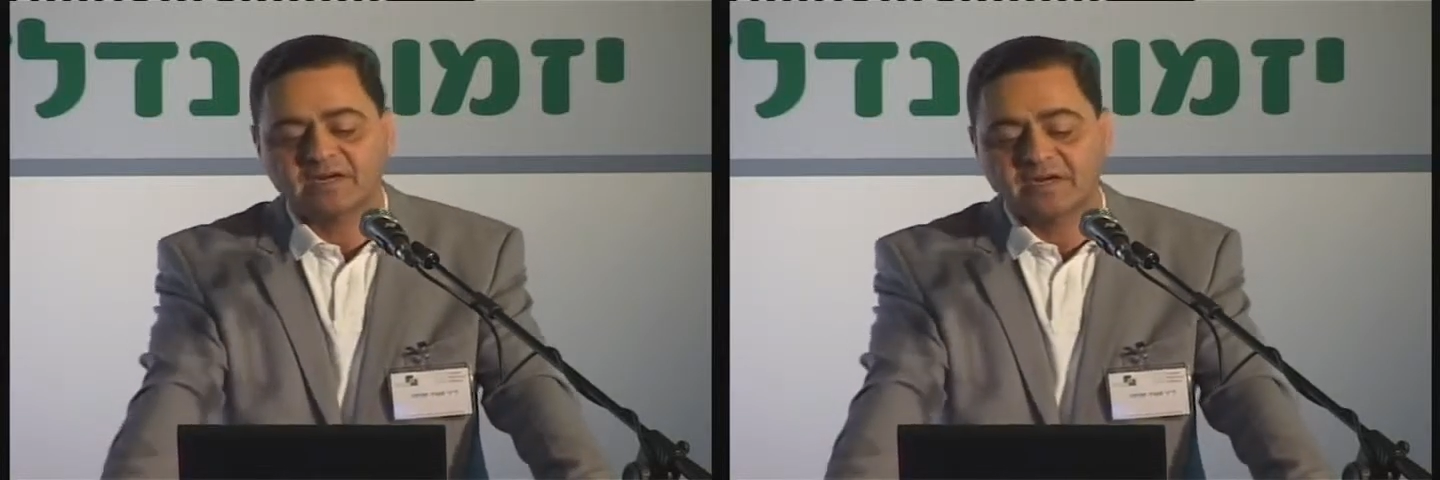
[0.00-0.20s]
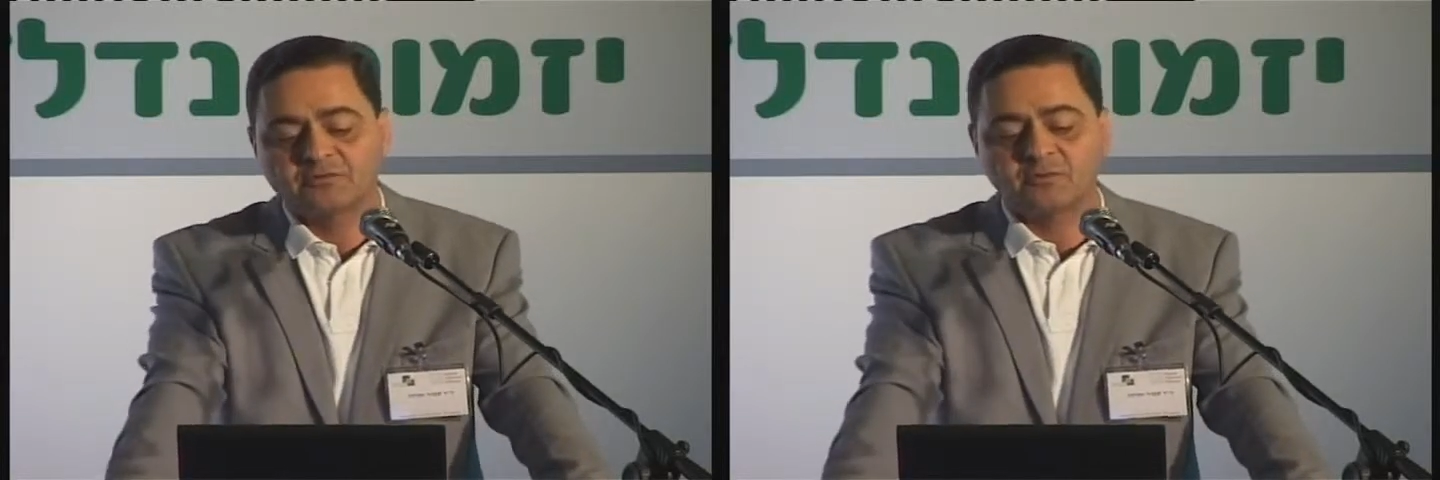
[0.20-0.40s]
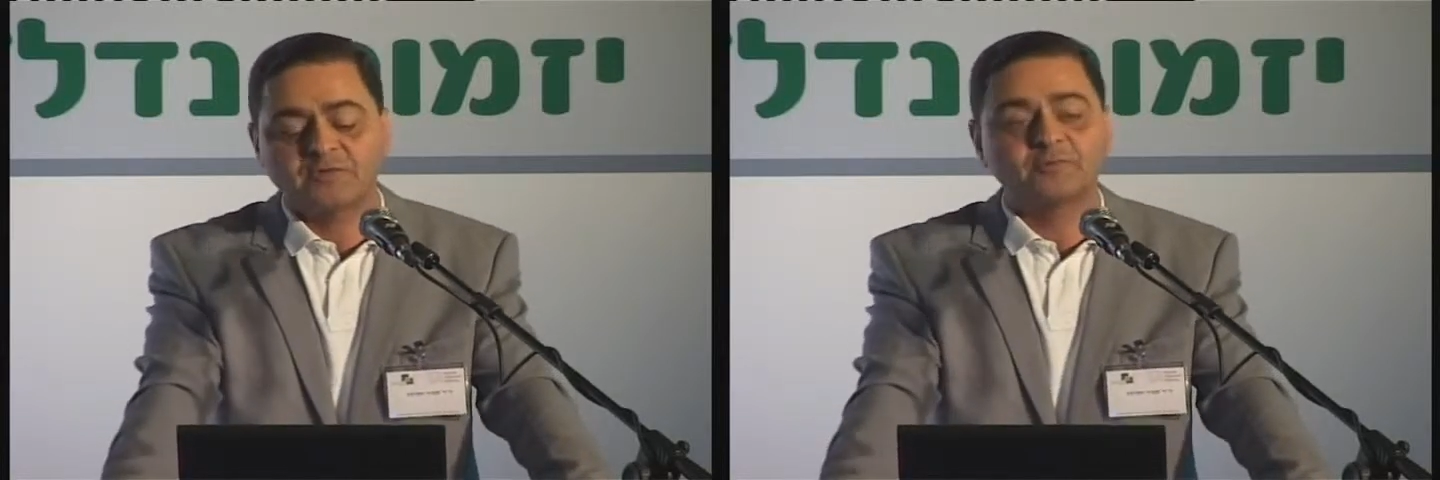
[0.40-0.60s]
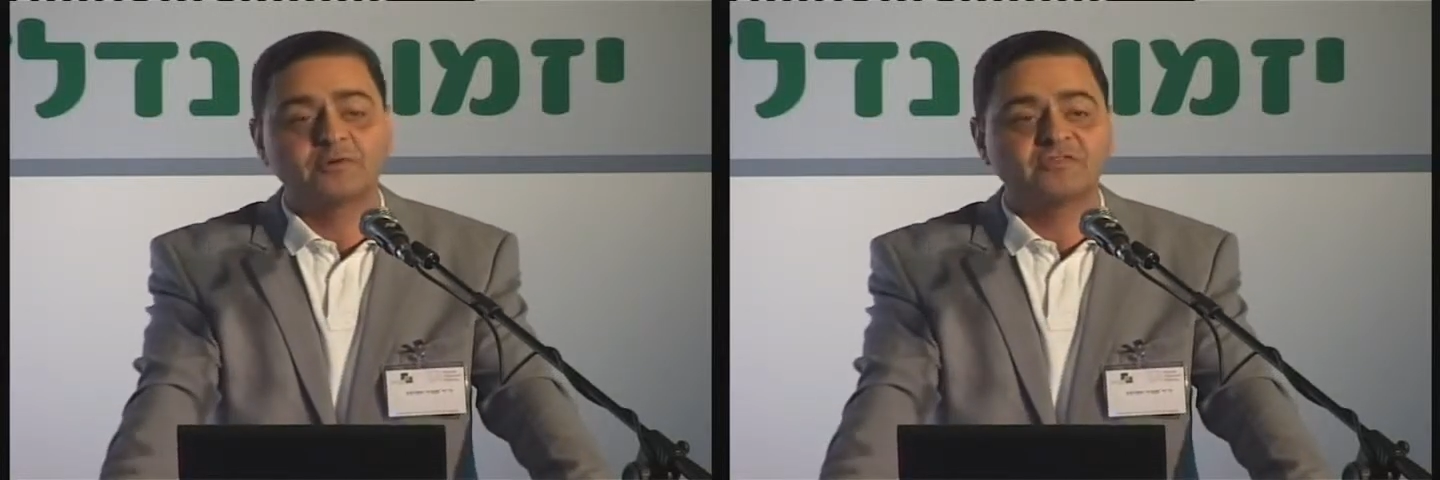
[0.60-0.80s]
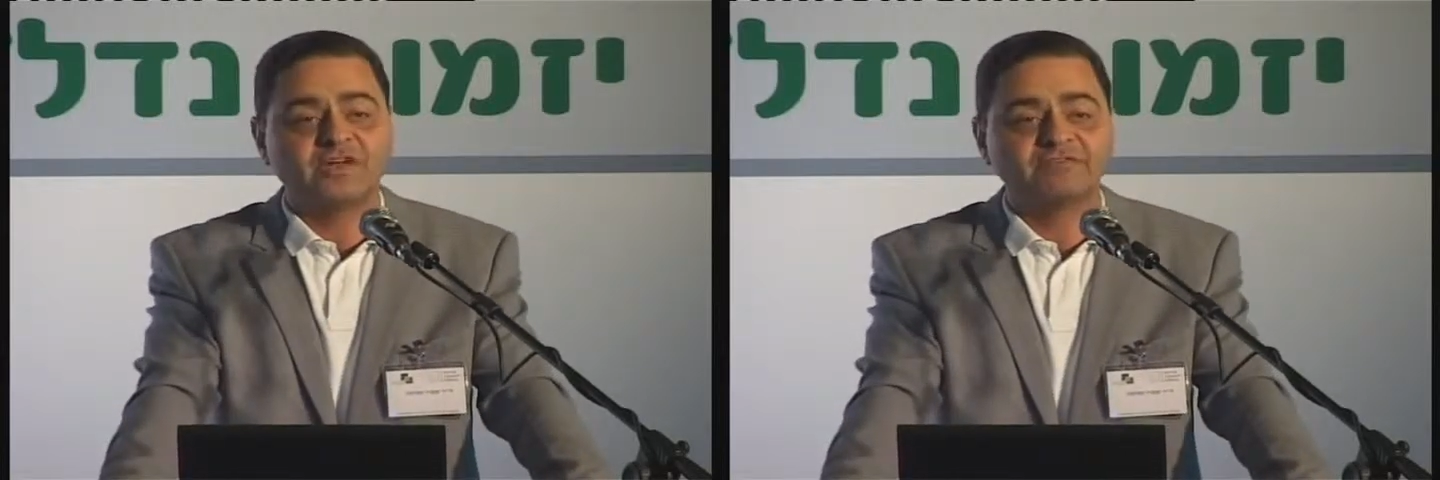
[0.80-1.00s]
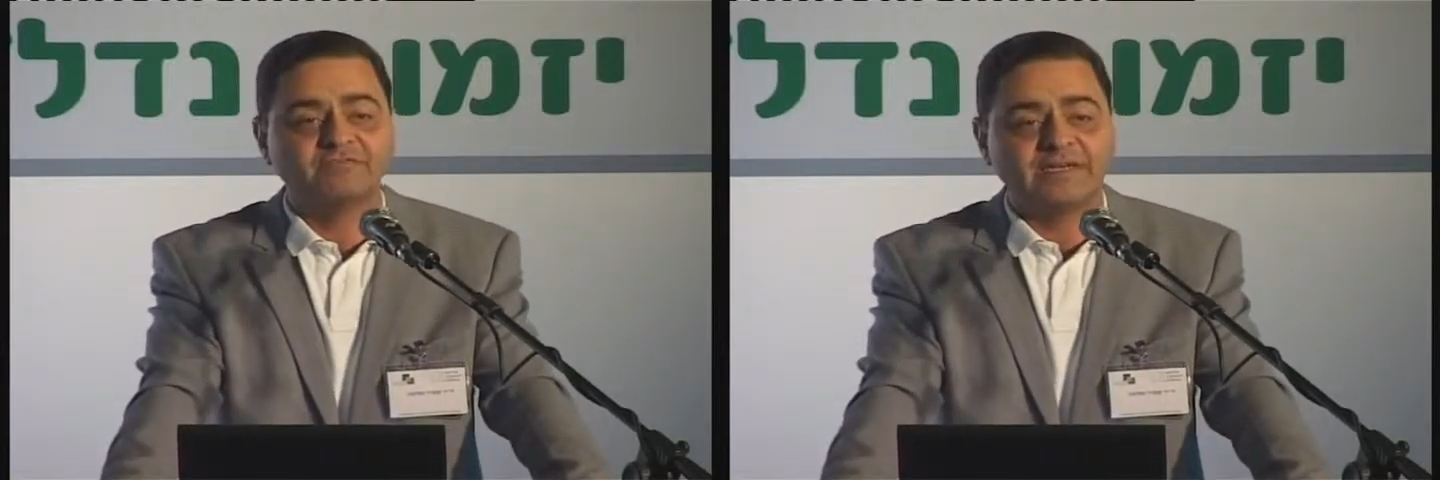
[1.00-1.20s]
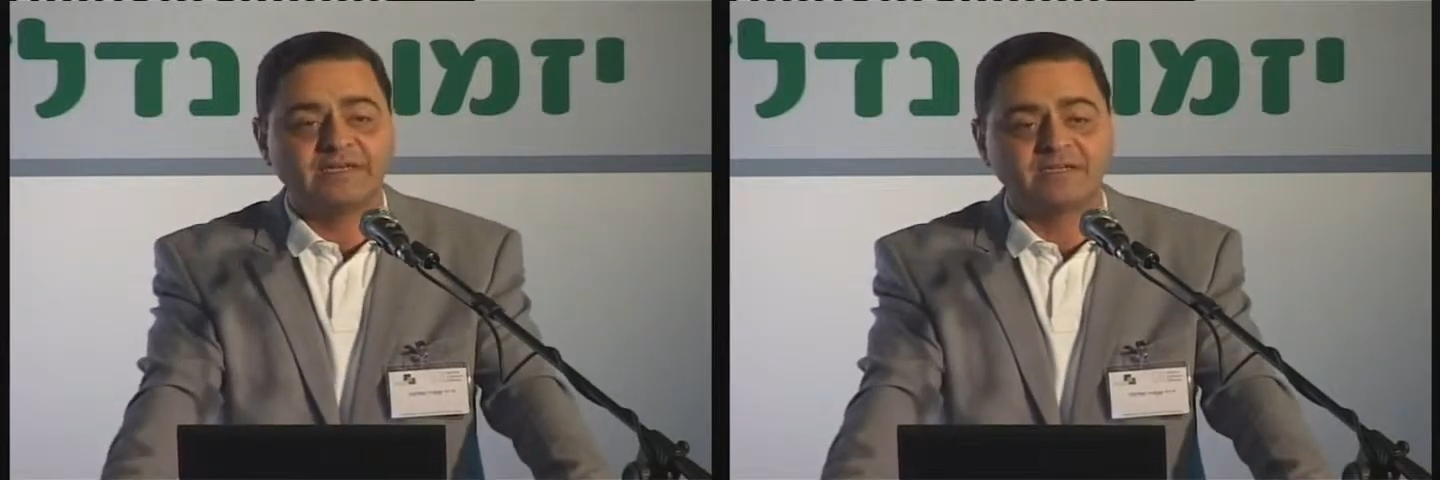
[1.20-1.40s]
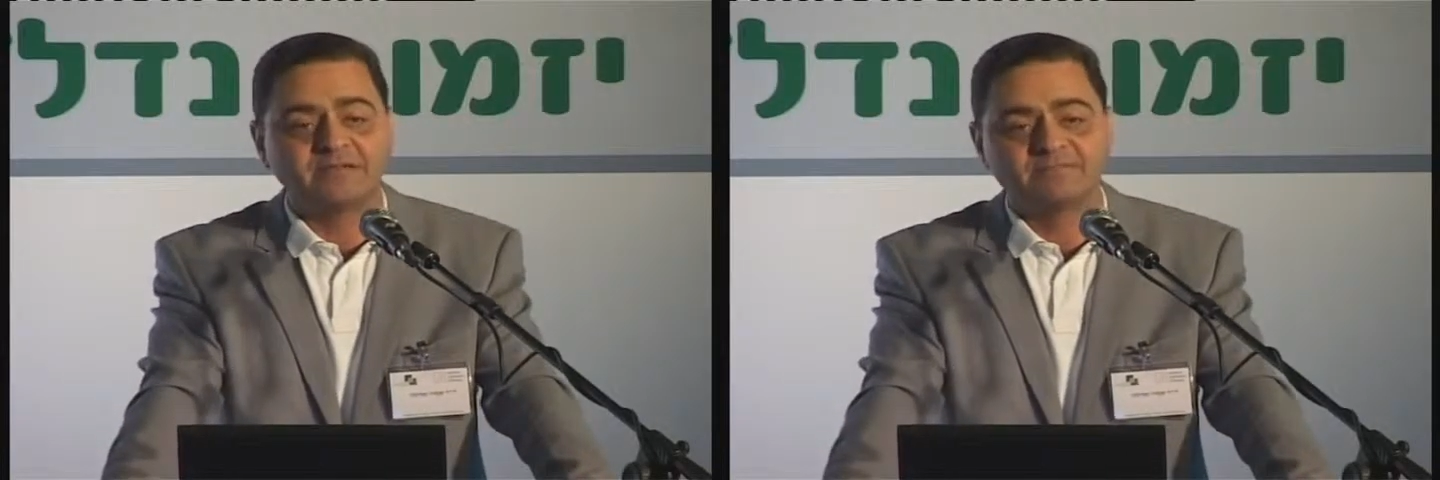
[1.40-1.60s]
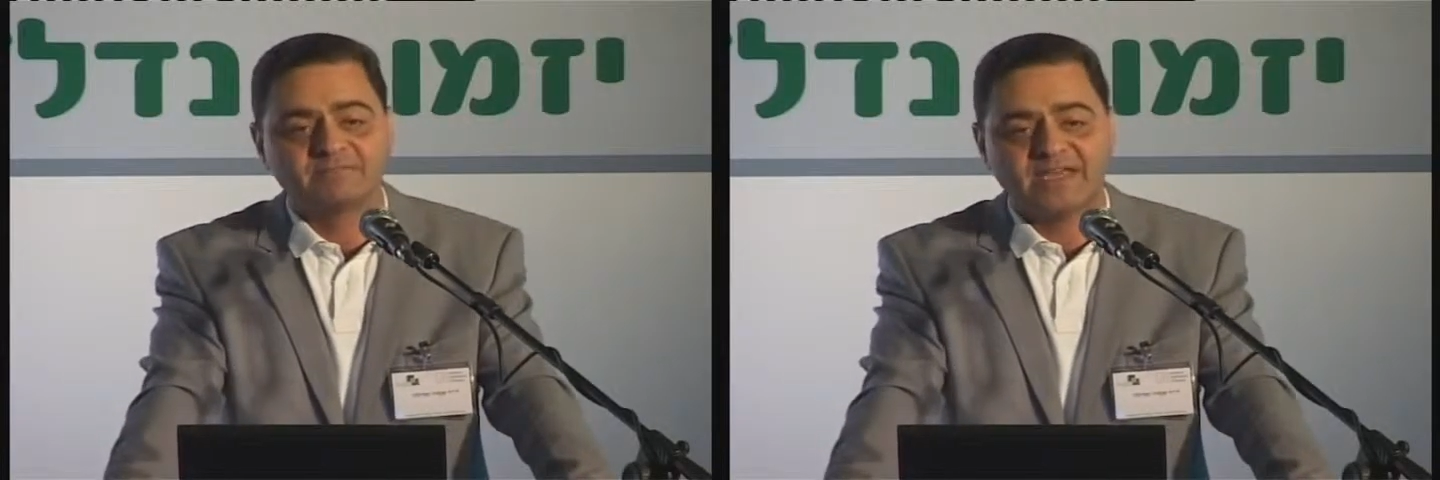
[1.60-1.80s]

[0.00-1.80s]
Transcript: around 1.5 billion.